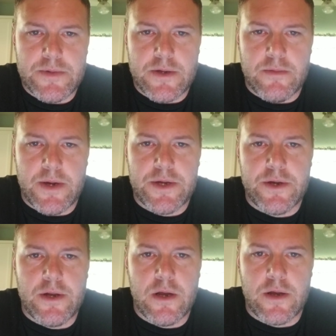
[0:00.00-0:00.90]
So make
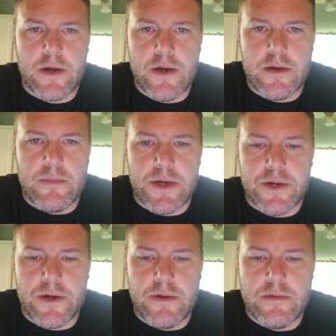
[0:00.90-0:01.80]
sure you look good. Make
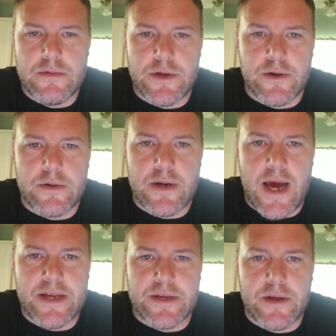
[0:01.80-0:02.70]
sure you're
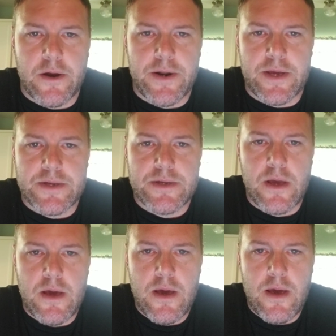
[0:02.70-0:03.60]
nice and courteous
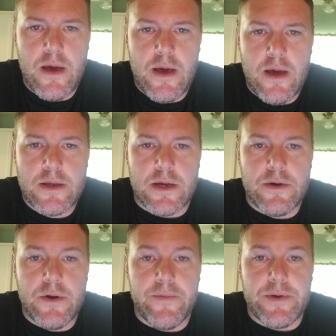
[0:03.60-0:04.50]
to
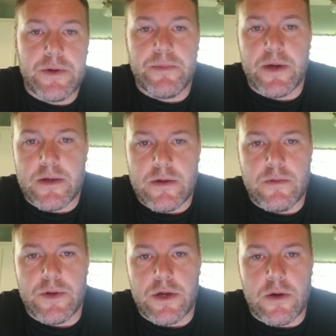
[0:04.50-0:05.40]
whoever you speak to
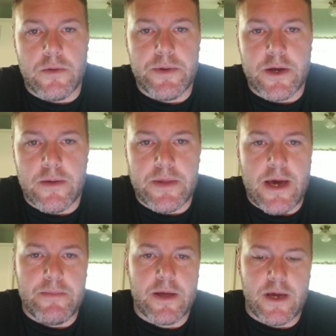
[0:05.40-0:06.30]
when you go and pick up the
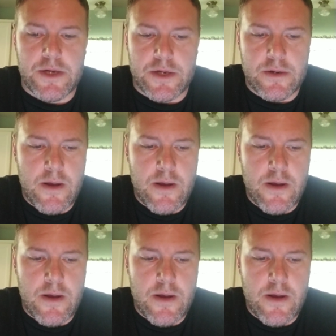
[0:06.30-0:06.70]
application.